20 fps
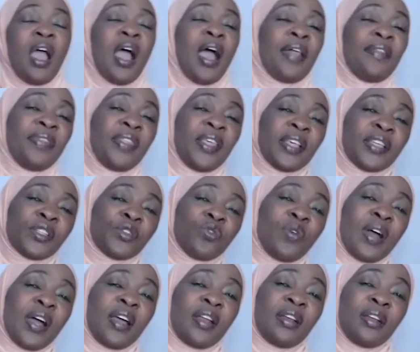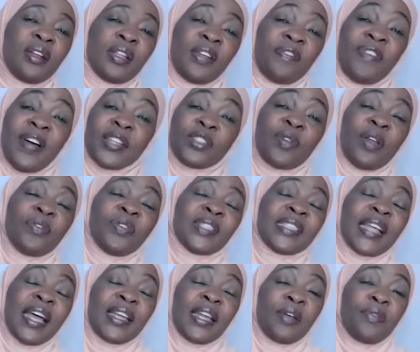And this one, the first one we
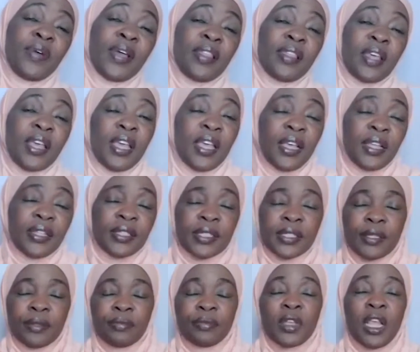started with is